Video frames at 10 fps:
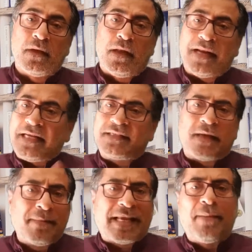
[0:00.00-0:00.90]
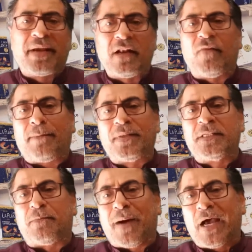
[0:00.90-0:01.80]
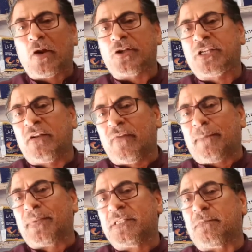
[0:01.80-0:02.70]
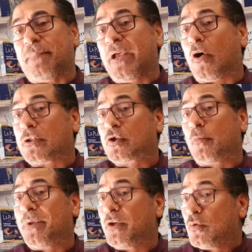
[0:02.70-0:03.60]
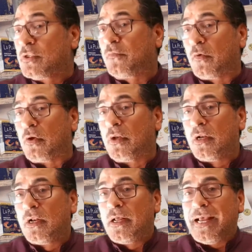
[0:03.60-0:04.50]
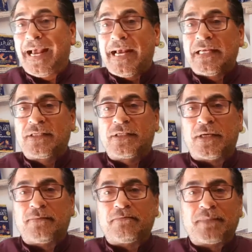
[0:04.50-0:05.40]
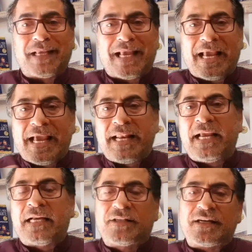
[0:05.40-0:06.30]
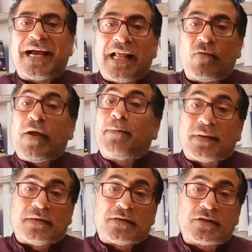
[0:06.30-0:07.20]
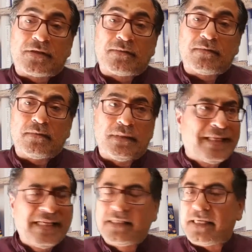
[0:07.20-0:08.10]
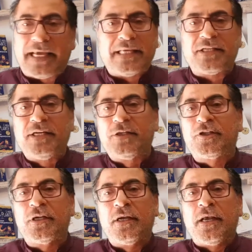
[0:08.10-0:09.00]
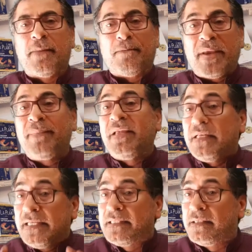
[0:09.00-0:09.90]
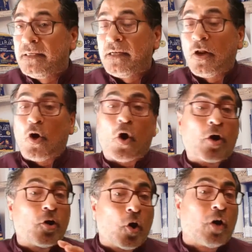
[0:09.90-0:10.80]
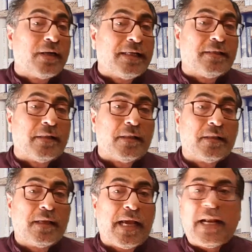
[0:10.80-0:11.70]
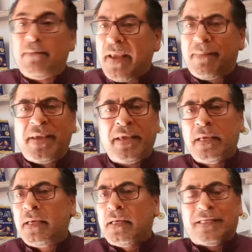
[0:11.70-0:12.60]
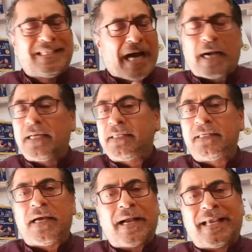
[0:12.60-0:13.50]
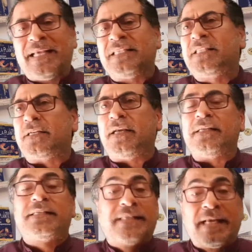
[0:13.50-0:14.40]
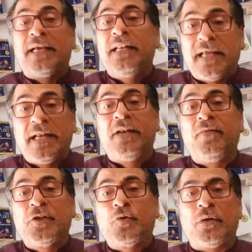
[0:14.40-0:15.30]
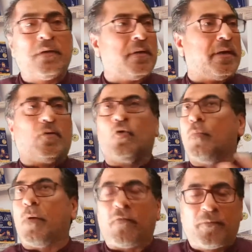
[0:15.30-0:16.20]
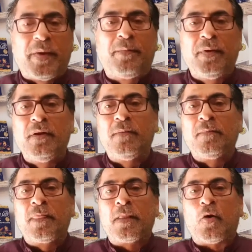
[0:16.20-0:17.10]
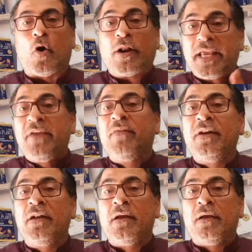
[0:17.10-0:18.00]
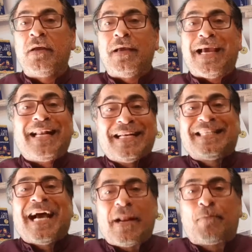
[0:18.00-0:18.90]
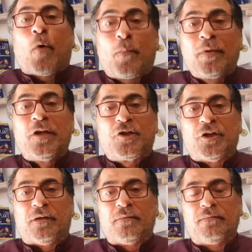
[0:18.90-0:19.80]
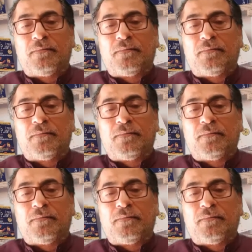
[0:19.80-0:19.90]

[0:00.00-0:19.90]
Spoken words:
Like some chemical weapons, biological weapons may also be useful as area denial weapons. These agents may be lethal or non-lethal and may be targeted against a single individual, a group of people, or even an entire population.